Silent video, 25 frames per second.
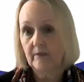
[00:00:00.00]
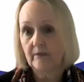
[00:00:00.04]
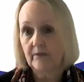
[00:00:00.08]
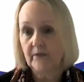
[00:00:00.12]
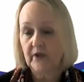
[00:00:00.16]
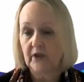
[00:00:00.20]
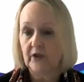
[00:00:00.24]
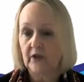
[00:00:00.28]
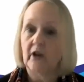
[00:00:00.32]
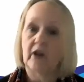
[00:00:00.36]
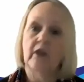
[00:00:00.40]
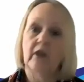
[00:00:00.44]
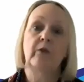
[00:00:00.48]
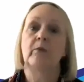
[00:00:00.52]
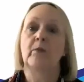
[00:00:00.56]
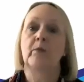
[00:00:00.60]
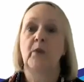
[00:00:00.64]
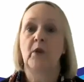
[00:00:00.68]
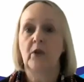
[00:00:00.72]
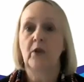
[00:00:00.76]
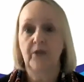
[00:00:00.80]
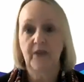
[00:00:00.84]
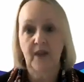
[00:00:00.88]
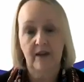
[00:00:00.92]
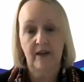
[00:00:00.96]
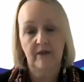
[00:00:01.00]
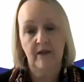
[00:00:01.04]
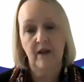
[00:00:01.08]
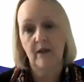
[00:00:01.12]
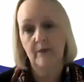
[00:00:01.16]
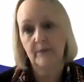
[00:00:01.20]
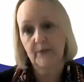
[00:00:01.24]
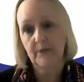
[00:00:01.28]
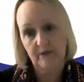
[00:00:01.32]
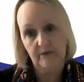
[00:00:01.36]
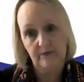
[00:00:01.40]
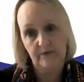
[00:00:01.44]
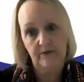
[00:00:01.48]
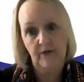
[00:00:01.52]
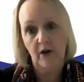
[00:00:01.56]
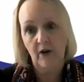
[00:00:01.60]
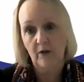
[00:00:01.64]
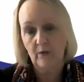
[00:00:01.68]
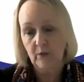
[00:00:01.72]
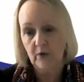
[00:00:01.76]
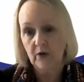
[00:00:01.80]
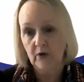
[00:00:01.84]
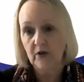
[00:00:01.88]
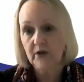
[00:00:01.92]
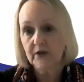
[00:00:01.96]
birth outcomes are
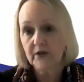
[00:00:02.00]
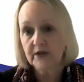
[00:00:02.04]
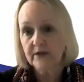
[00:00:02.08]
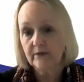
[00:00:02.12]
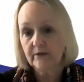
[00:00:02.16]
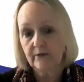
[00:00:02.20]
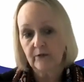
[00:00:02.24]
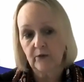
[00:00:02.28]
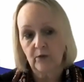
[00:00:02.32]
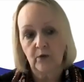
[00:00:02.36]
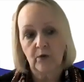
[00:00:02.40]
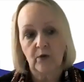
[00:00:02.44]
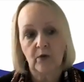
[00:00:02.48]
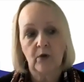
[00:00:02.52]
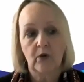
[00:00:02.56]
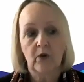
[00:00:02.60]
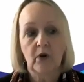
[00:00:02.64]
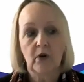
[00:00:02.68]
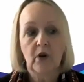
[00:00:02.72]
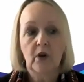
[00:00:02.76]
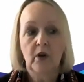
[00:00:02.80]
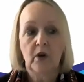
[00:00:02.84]
far worse for